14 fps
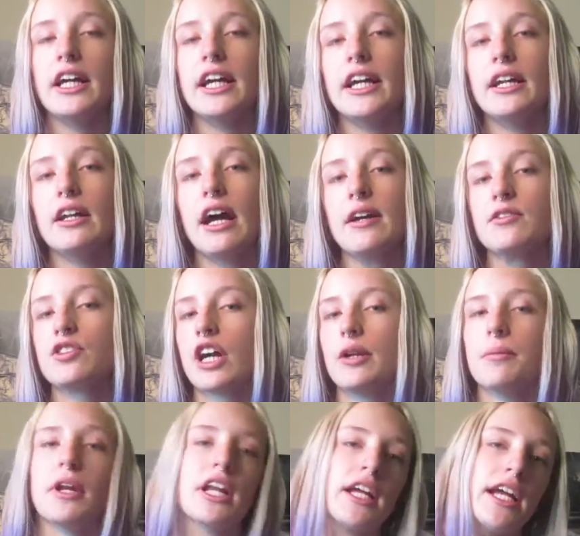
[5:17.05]
And I've
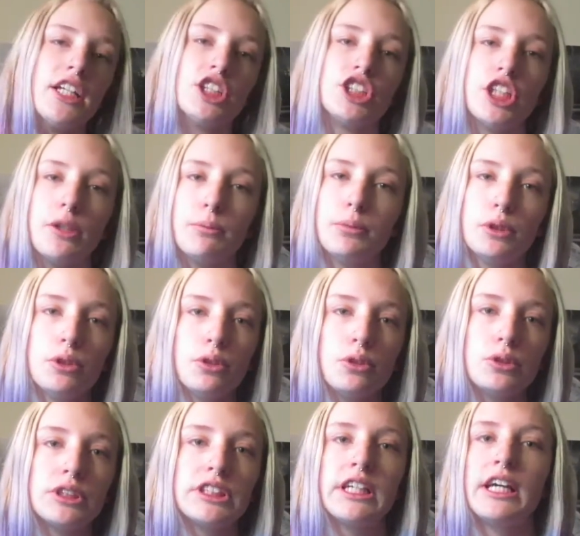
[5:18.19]
tried medicated
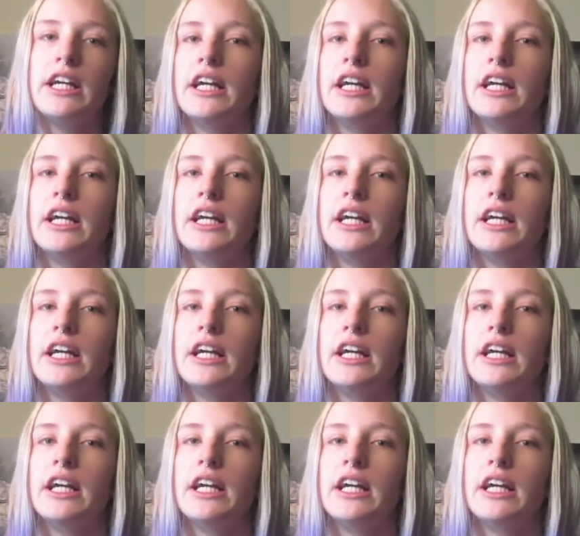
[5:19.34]
shampoos,